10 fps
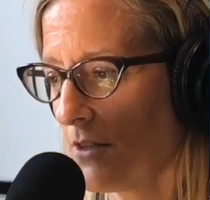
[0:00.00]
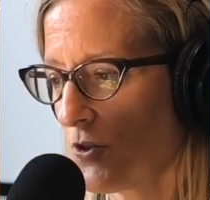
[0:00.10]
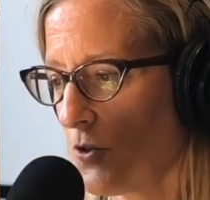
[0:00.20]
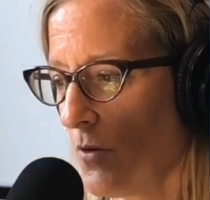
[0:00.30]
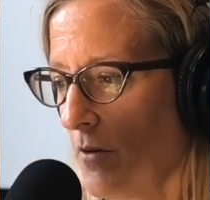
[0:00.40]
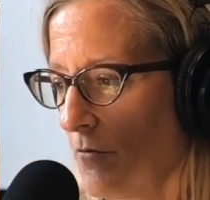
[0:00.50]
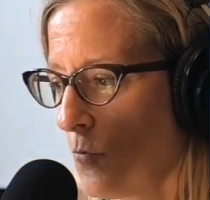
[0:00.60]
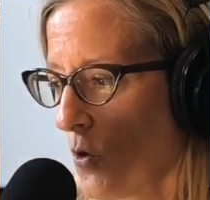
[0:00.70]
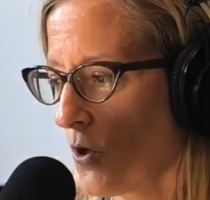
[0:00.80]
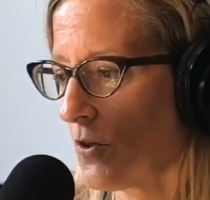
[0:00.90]
issue of
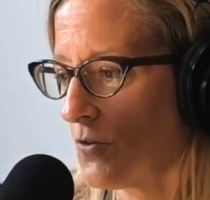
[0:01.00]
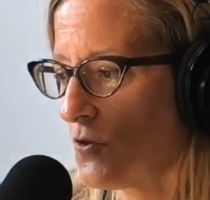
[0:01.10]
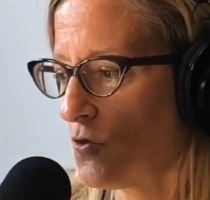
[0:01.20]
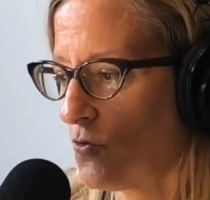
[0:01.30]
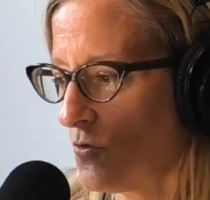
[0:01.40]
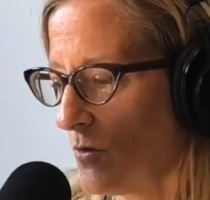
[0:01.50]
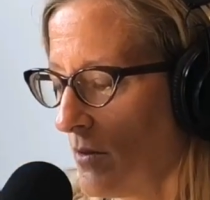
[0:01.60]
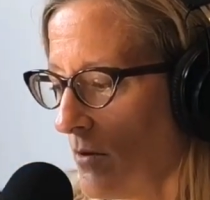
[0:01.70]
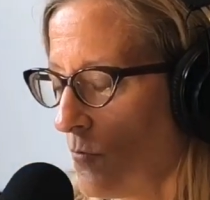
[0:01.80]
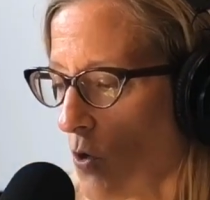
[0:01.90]
workers
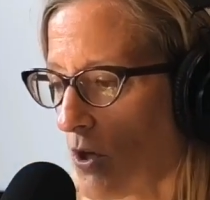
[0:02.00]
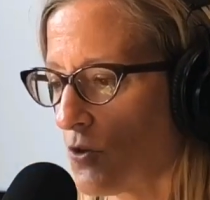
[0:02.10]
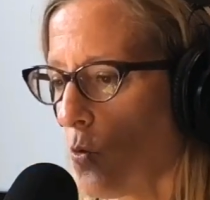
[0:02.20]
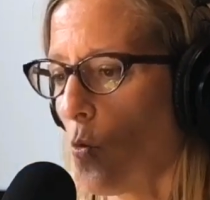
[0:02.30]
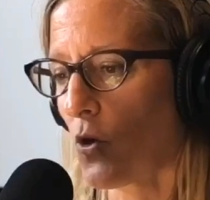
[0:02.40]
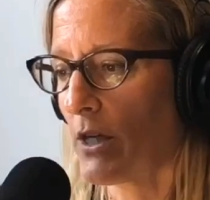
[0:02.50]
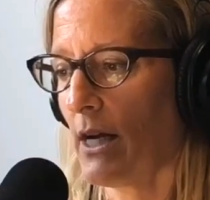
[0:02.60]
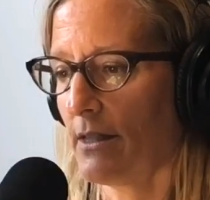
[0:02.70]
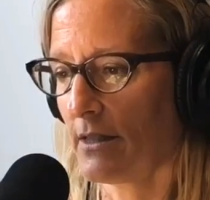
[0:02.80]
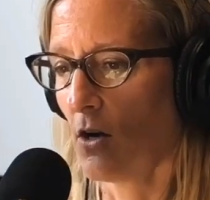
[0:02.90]

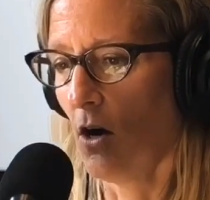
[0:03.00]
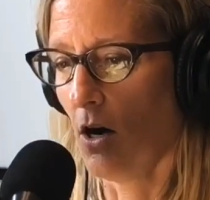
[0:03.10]
organizing